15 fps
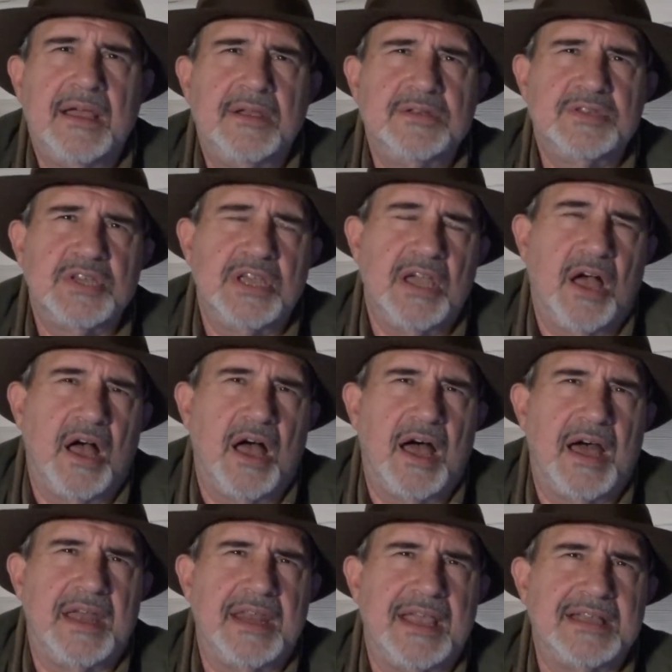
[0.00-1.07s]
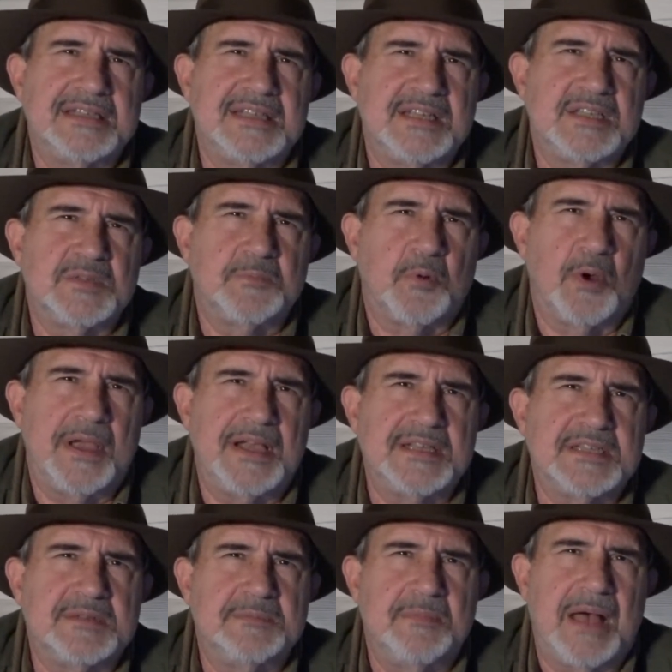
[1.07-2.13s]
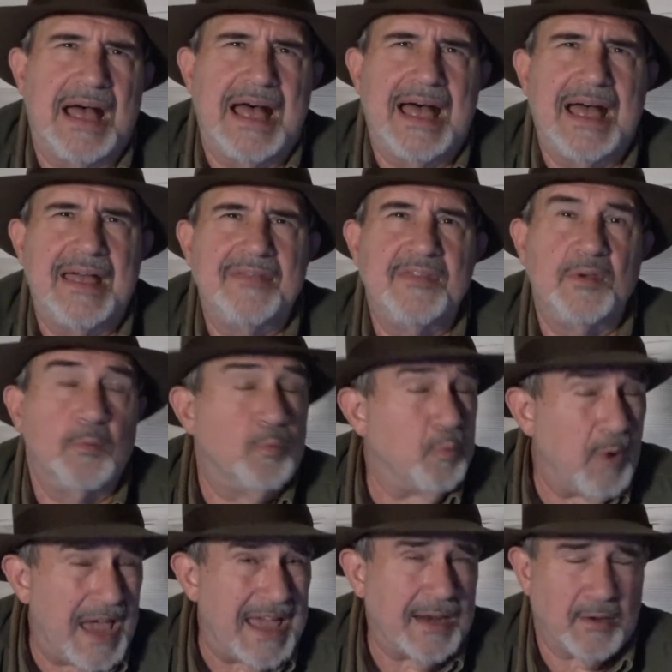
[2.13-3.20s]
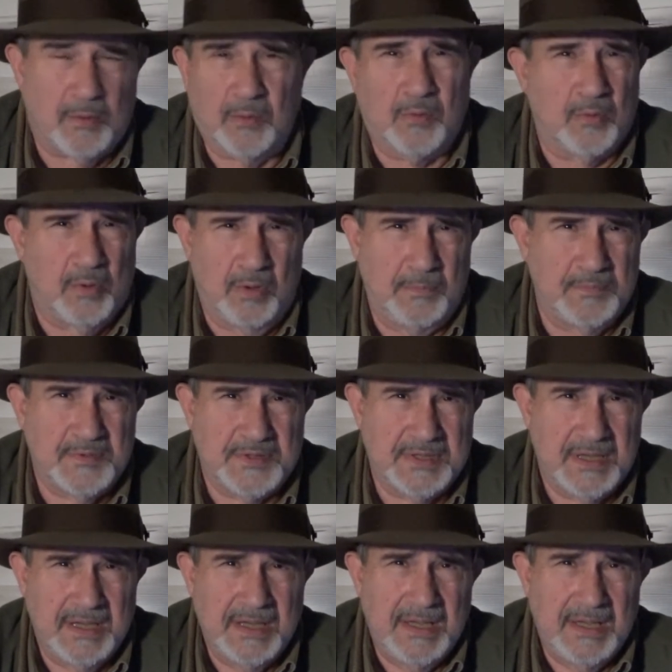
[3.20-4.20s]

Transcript: jihad as expressed by the radical groups